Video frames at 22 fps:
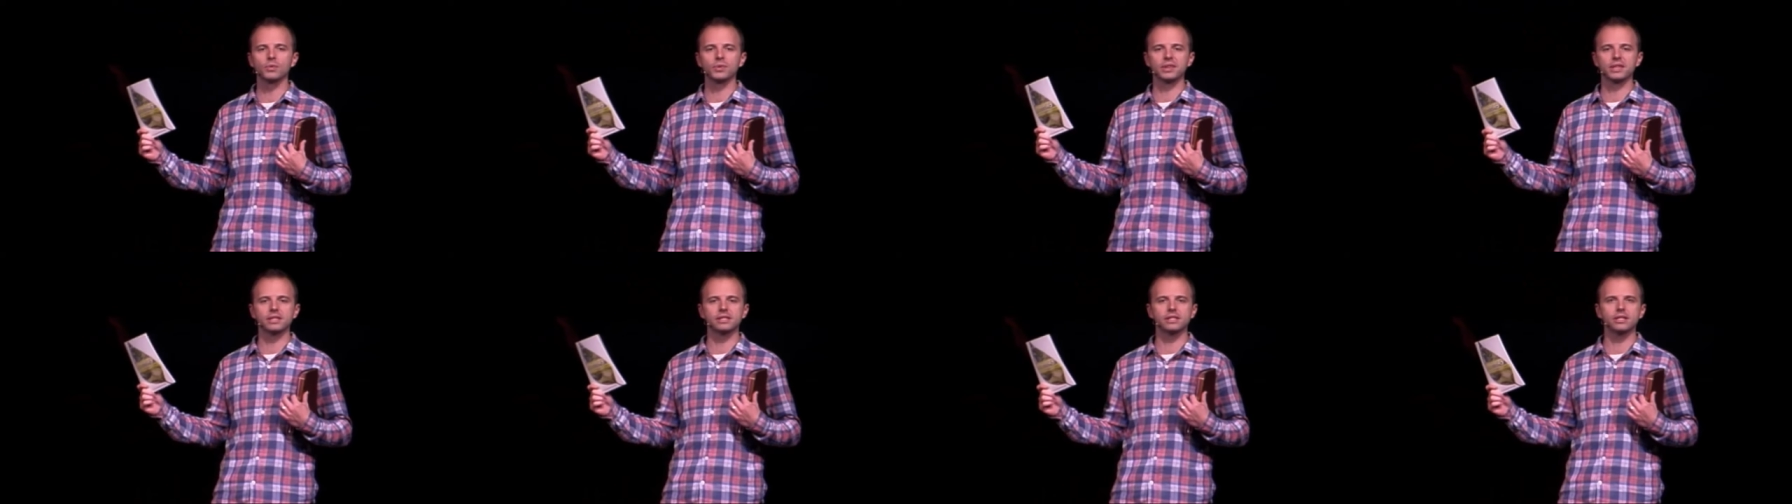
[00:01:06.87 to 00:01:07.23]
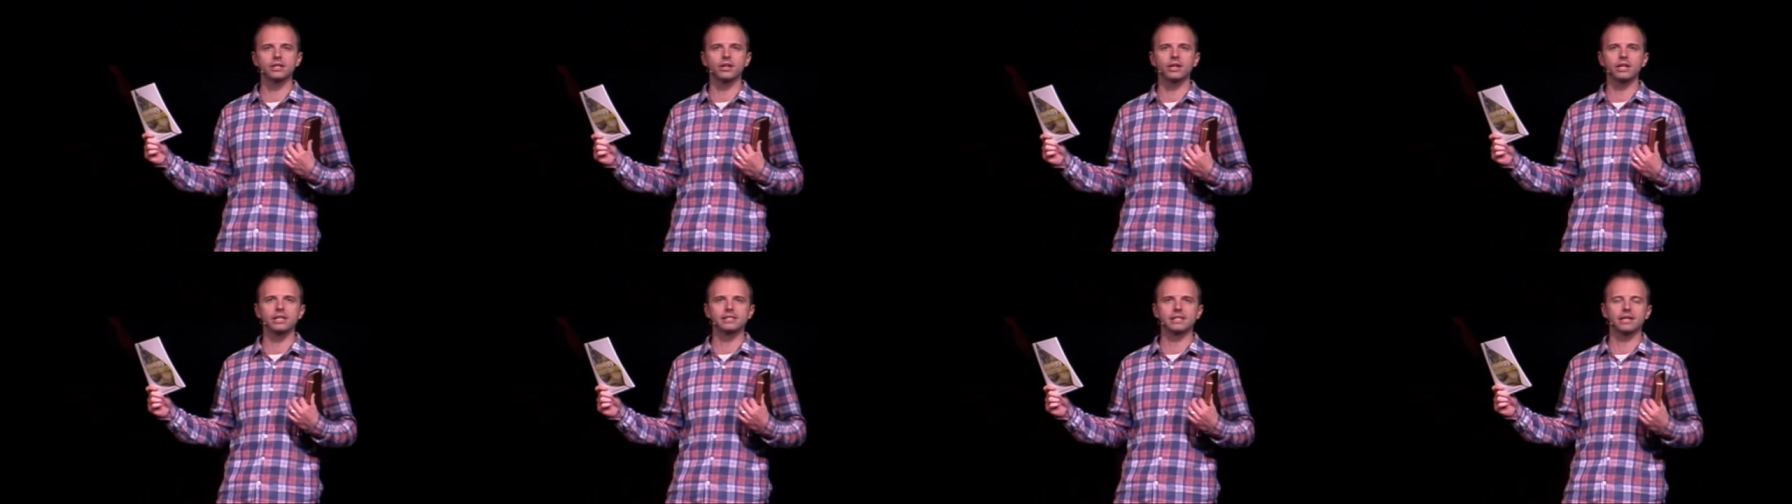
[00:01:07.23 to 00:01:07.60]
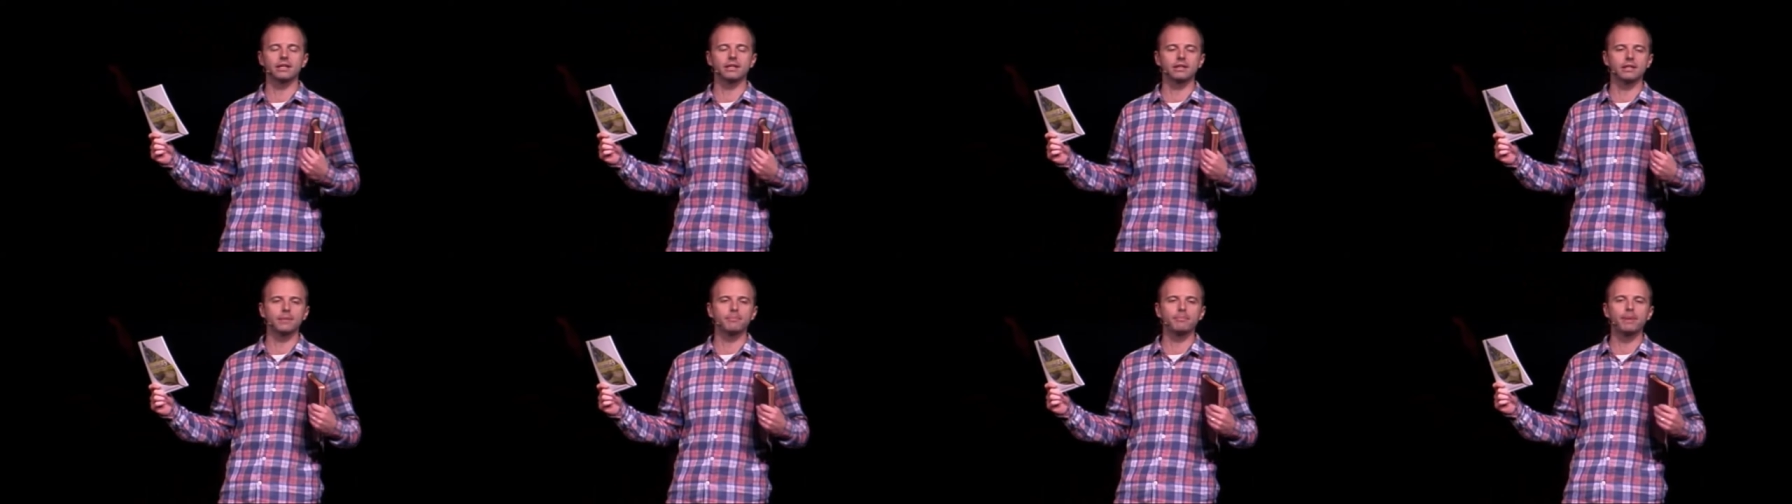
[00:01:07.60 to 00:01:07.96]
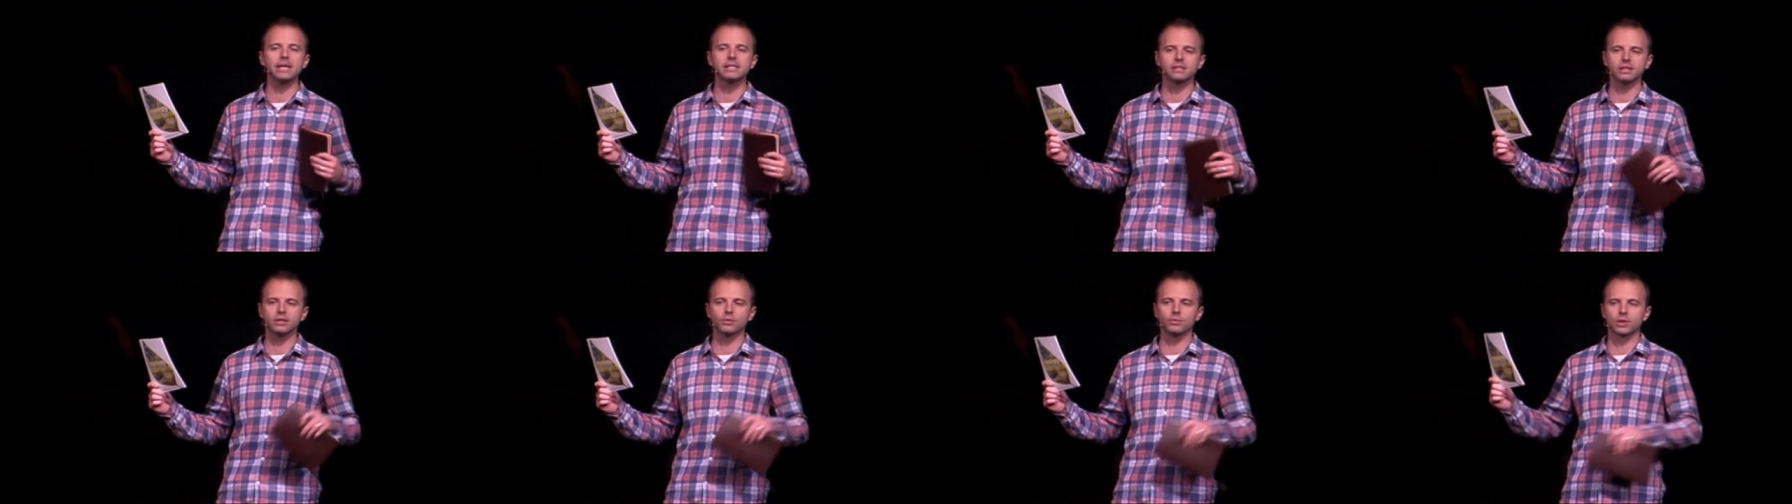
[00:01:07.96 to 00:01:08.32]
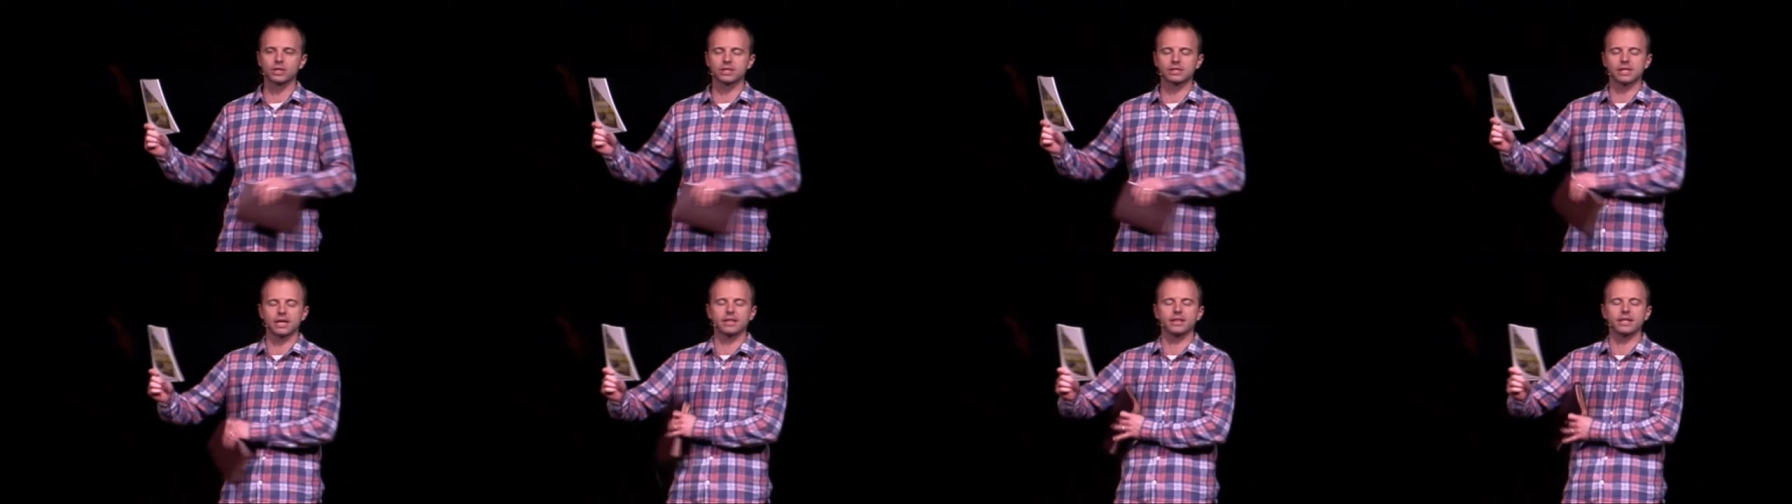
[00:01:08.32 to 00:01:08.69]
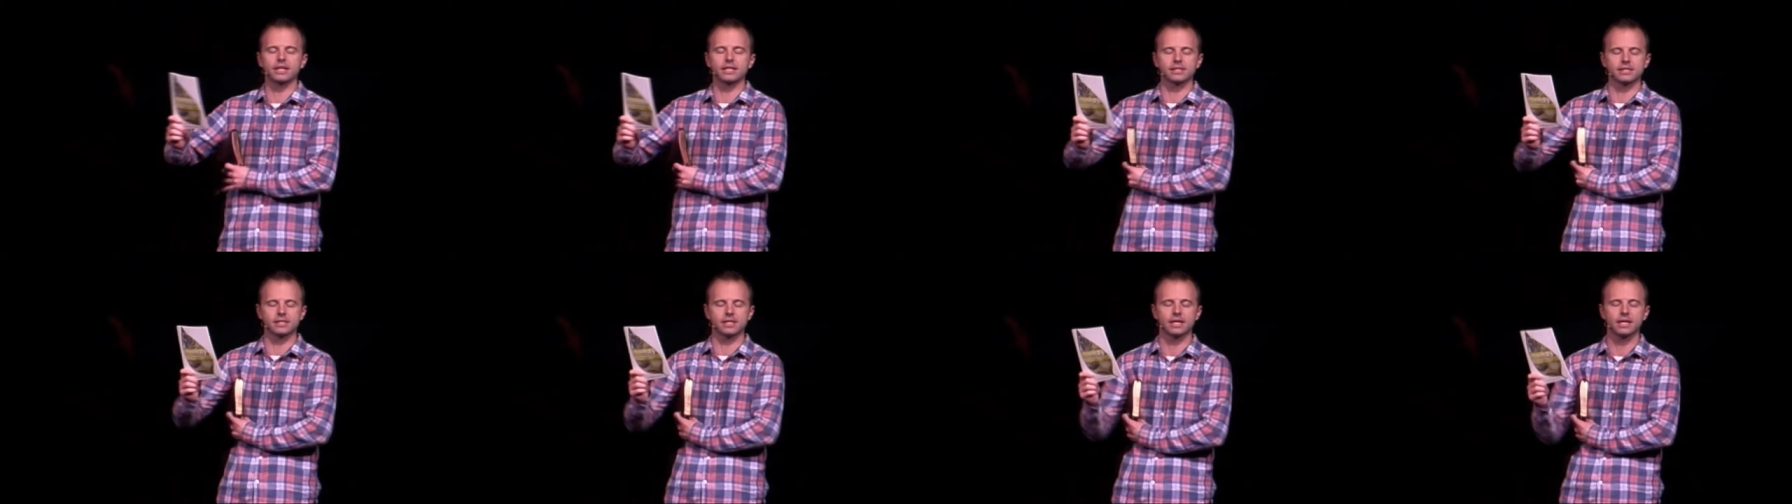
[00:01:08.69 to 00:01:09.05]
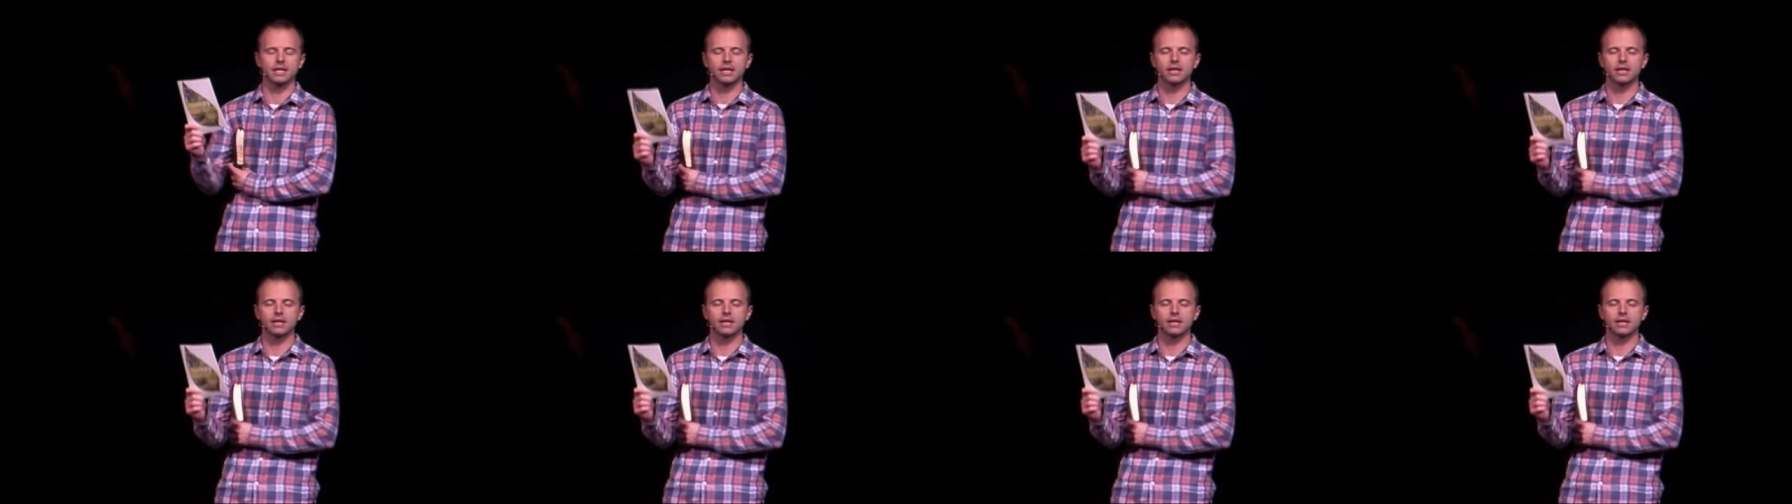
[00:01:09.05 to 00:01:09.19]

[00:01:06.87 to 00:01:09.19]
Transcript: with the series, and it basically works like this.